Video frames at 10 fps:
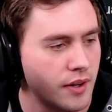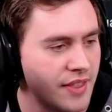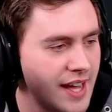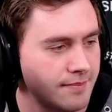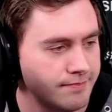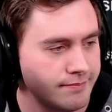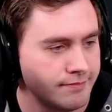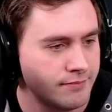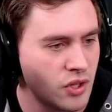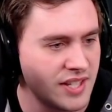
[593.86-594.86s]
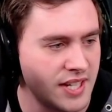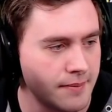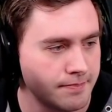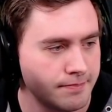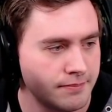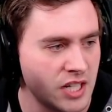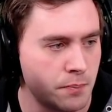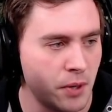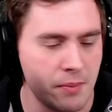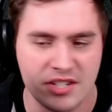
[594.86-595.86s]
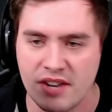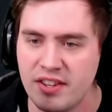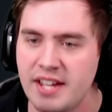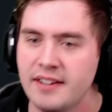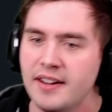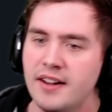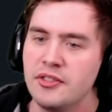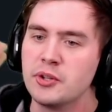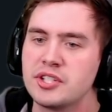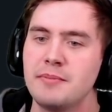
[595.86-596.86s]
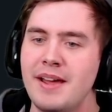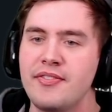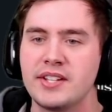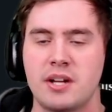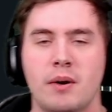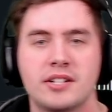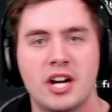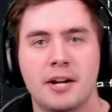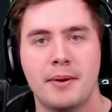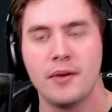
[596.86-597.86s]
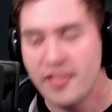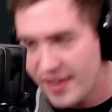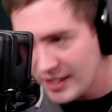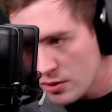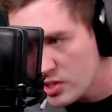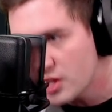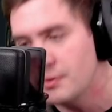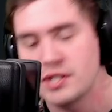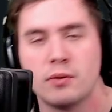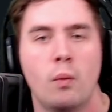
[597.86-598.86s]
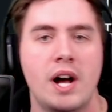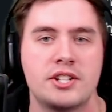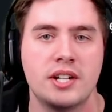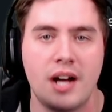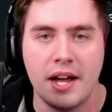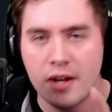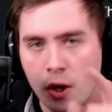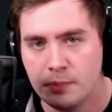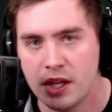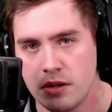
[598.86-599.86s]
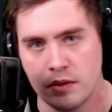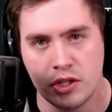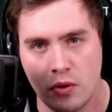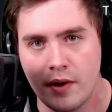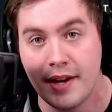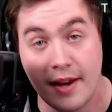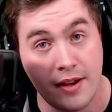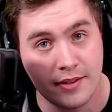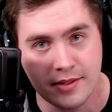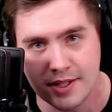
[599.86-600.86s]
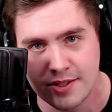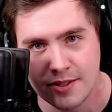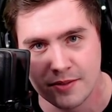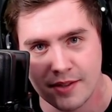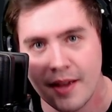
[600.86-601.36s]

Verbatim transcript: that. That's it. That's pretty much everything. those are the main things I want to talk about. Thank you so much for watching. I hope that you enjoyed, and I'll see you soon.